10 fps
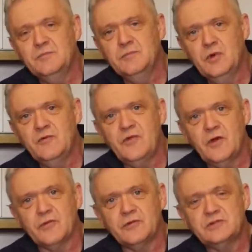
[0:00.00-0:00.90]
and move
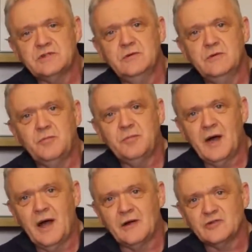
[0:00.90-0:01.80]
the other two
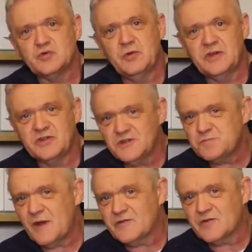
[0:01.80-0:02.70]
parts. But it
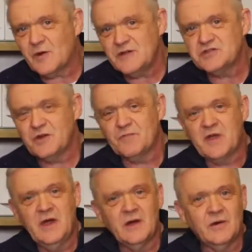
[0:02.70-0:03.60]
does beg the
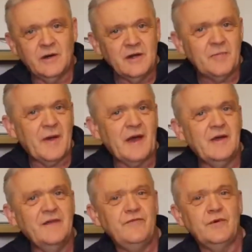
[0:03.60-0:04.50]
question, what
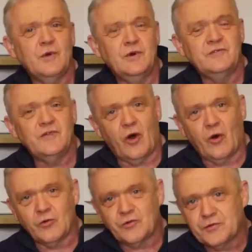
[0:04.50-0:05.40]
about if you moved
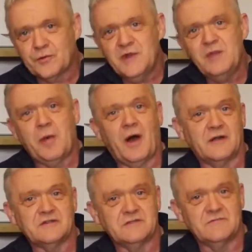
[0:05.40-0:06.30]
all three
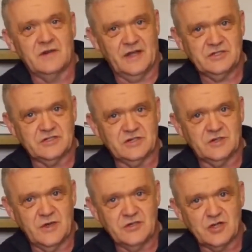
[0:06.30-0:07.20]
parts in relation
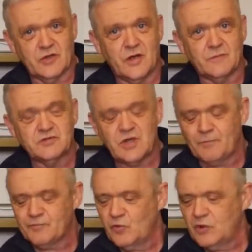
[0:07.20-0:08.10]
to each other?
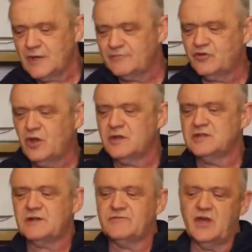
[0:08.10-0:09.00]
So what I've
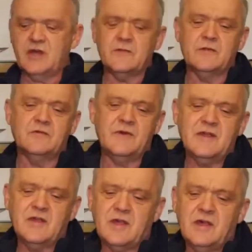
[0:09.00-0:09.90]
done is I've taken the
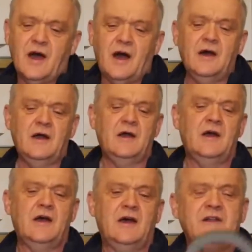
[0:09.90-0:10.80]
ring gear,
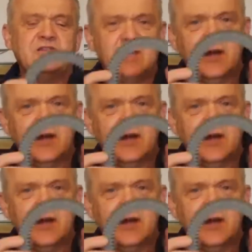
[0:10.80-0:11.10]
and